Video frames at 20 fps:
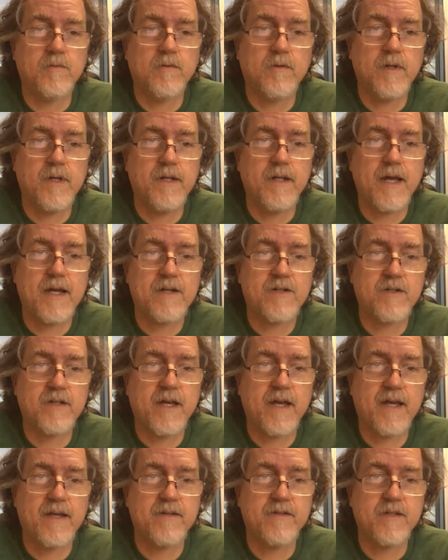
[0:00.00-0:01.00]
It actually
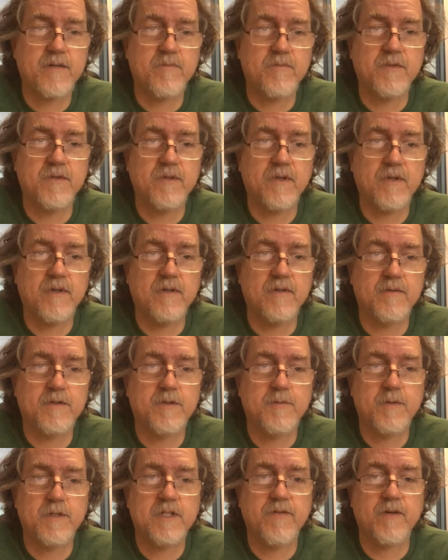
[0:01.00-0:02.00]
has some
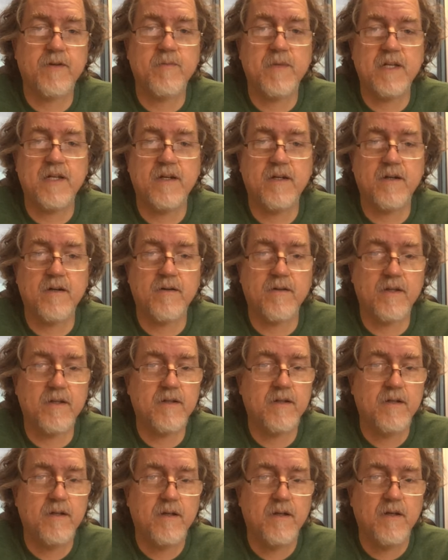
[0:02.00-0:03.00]
specific meaning here
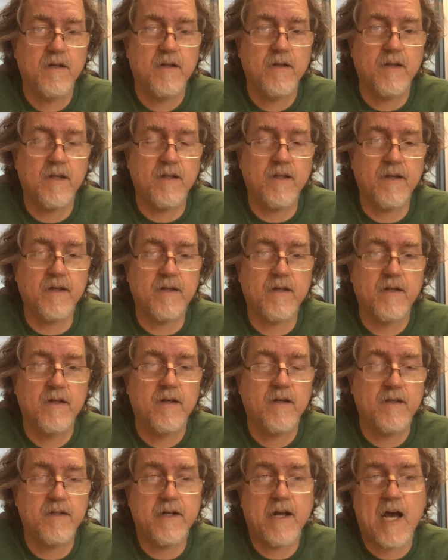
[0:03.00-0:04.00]
that like
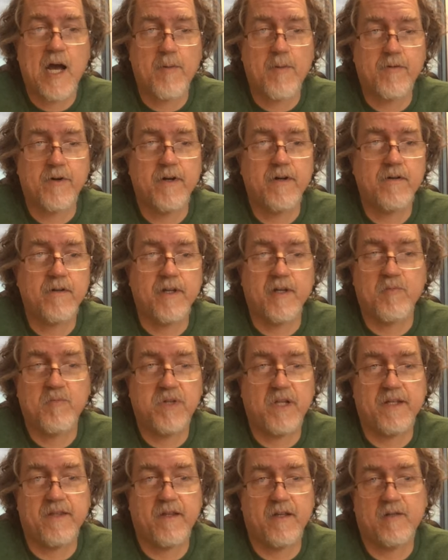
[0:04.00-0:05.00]
it's an operator, like
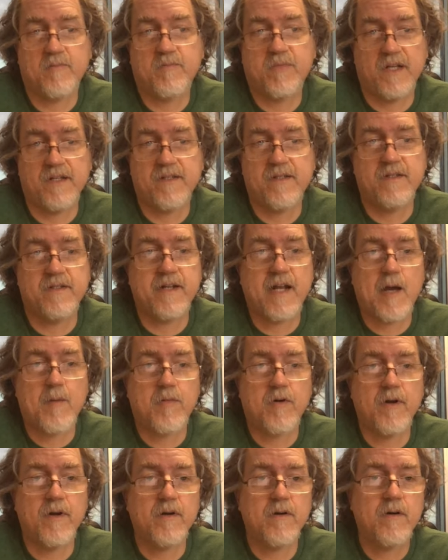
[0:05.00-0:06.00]
plus is an
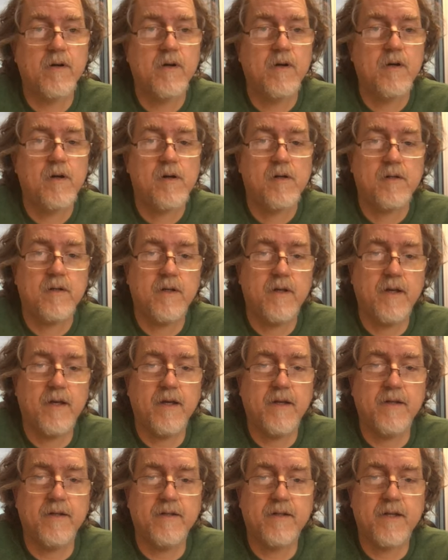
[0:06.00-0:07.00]
operator,
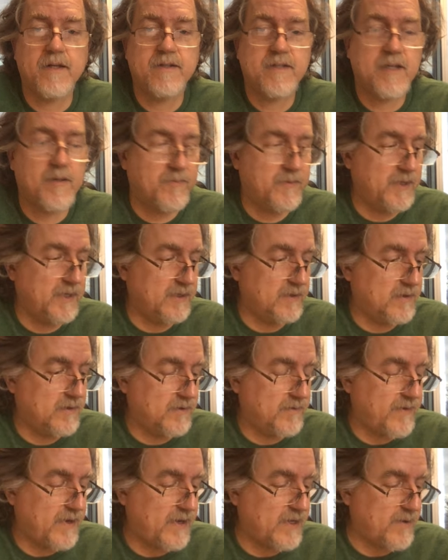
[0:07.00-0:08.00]
and it does something to the
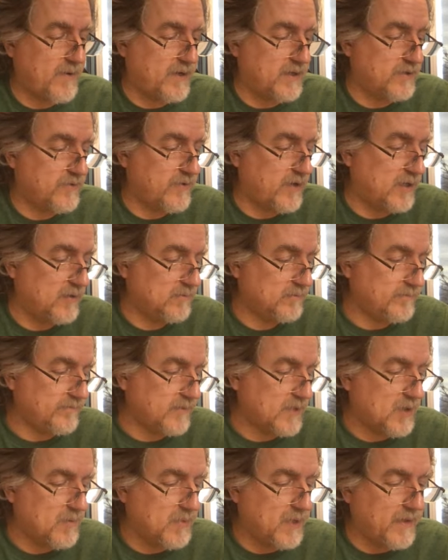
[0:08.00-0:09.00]
value on its right.
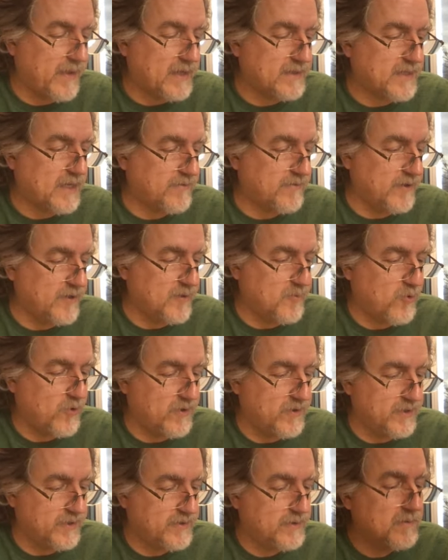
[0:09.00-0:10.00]
But that's not really the point of
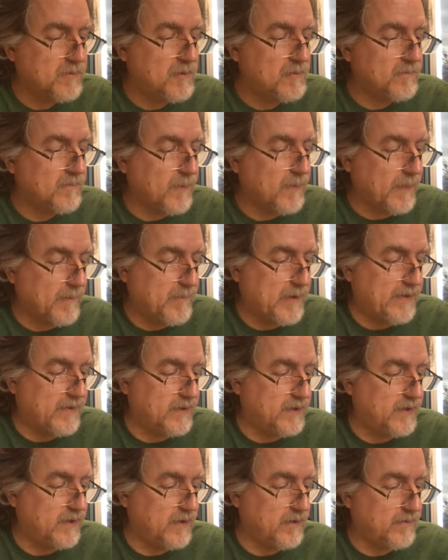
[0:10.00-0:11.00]
this method
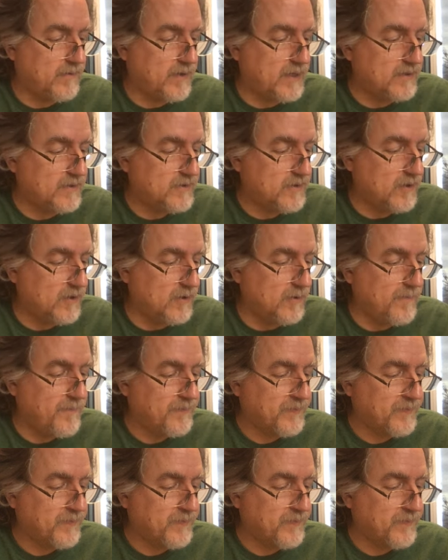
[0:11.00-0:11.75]
here, right? So